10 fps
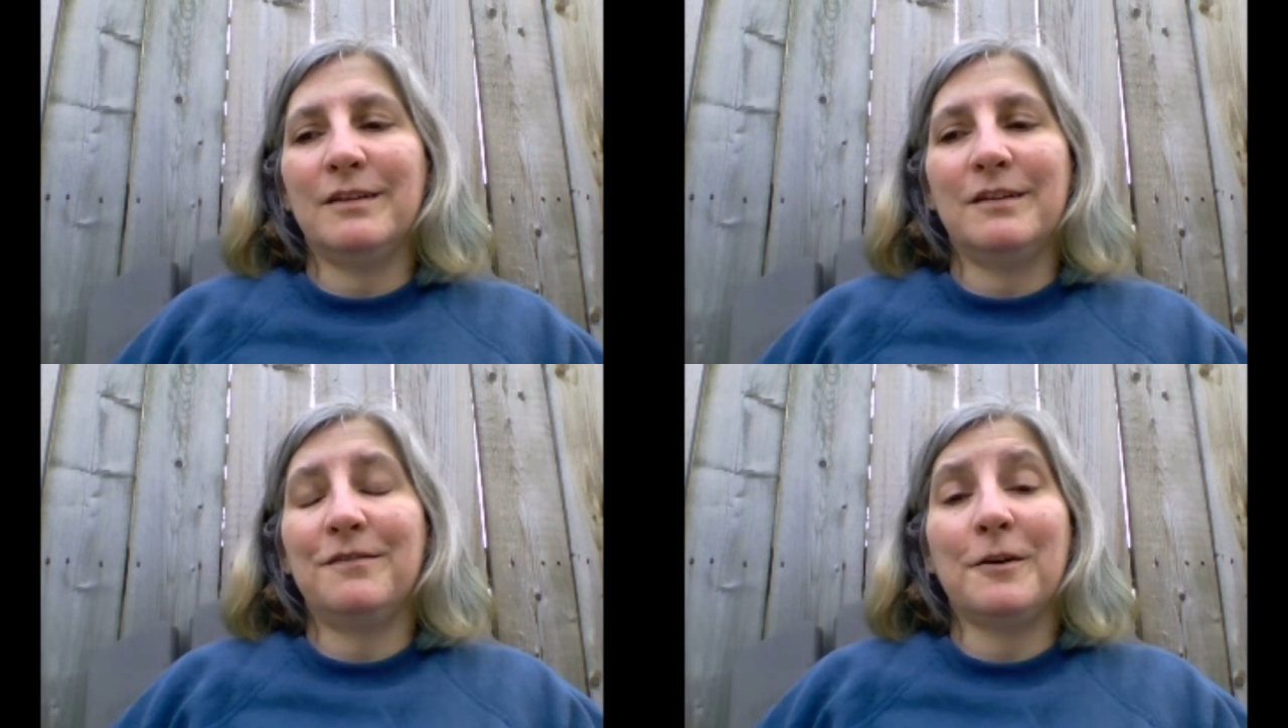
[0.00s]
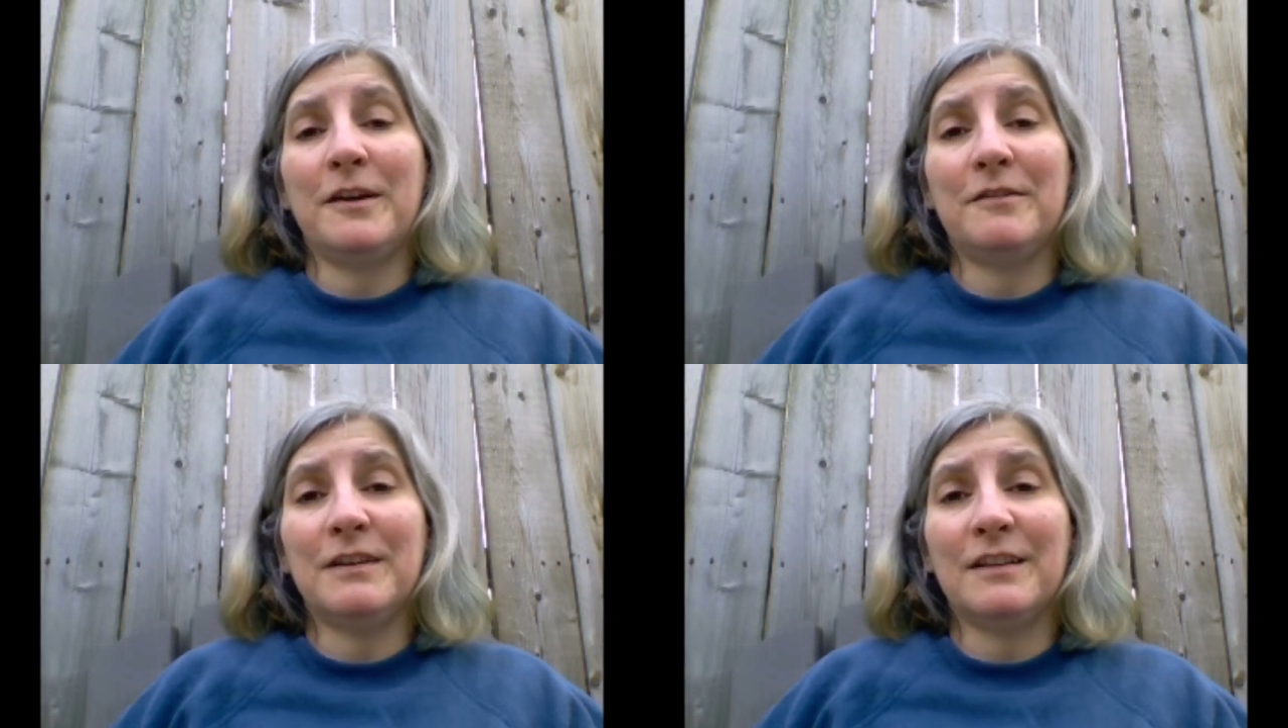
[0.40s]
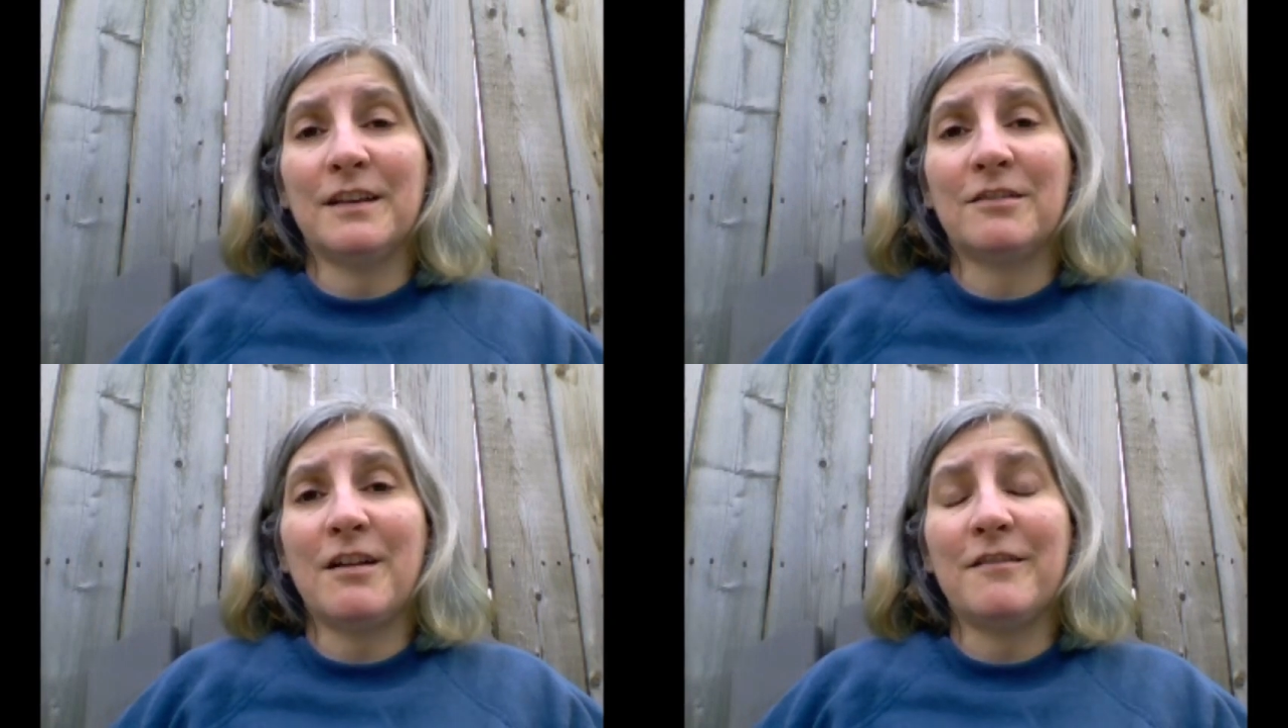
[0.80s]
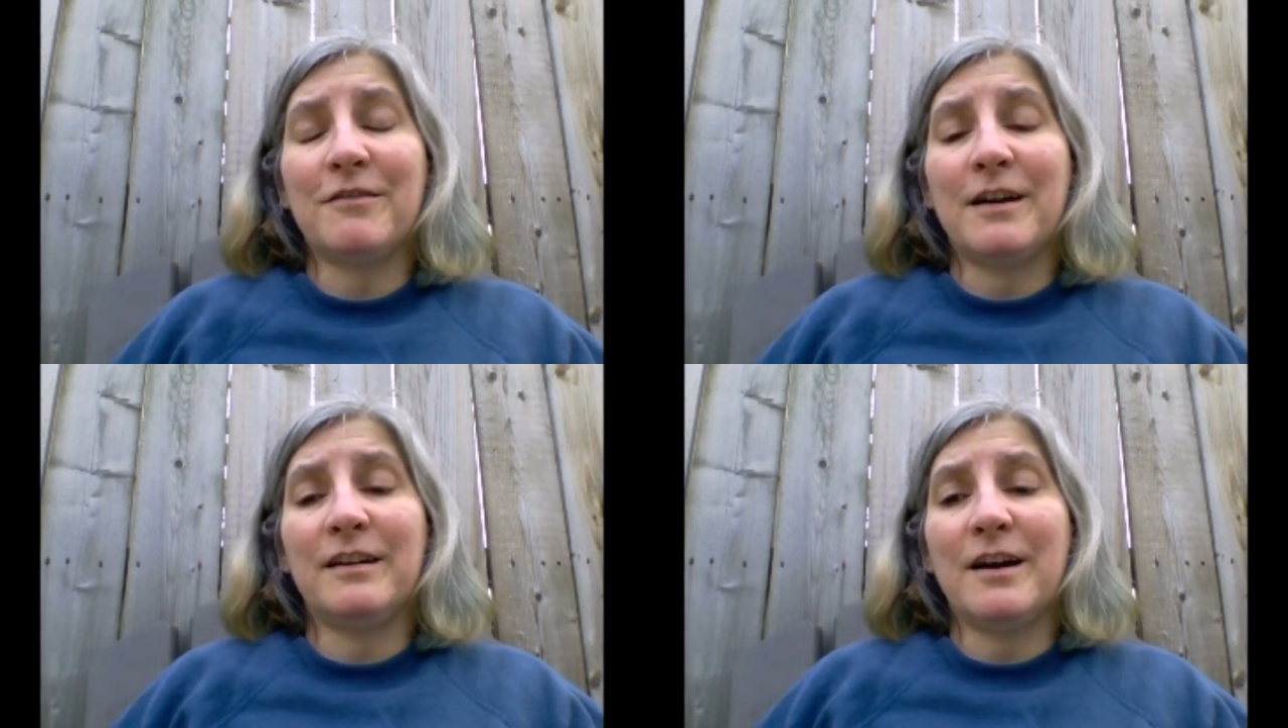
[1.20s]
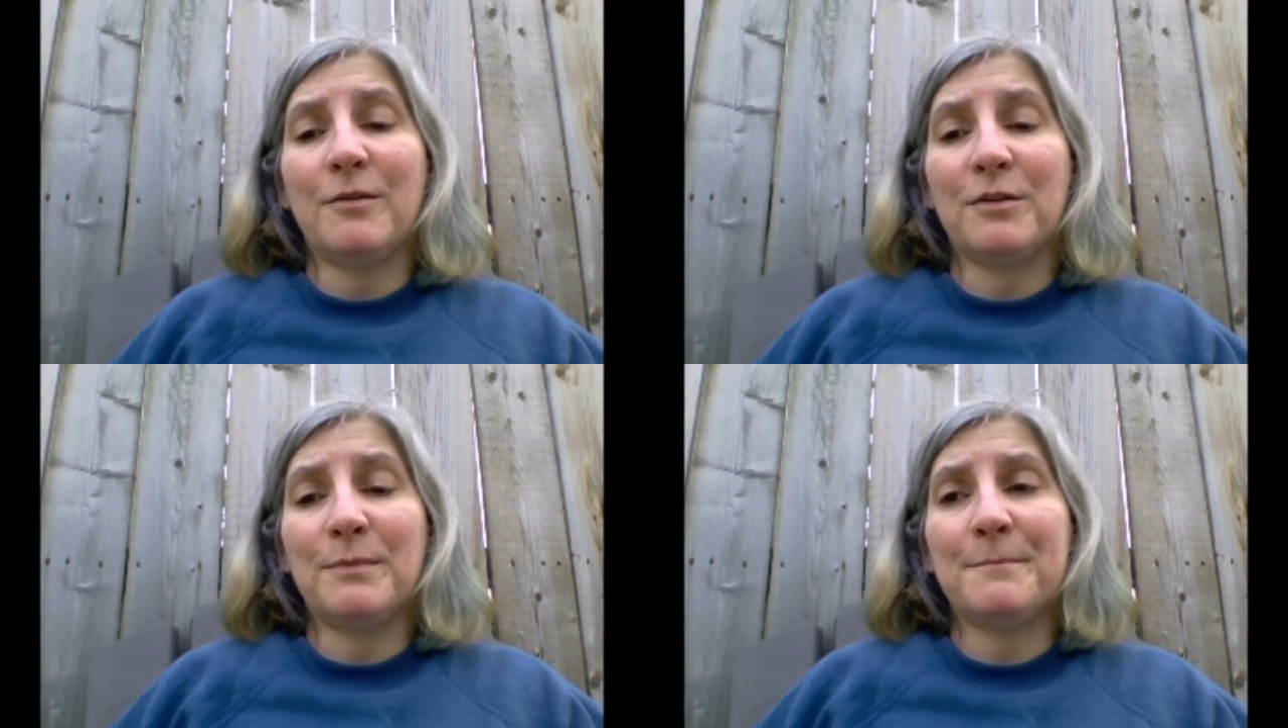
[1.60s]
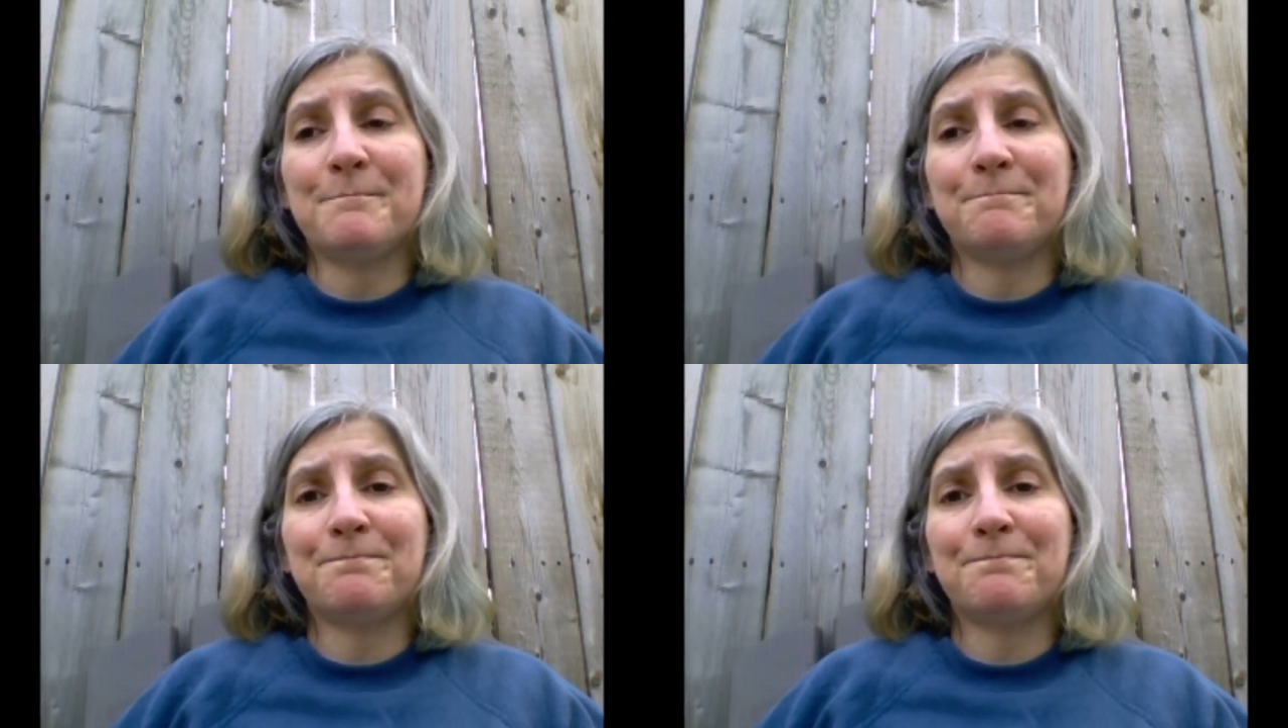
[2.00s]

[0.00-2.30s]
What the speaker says: if they're even in this live right now with me.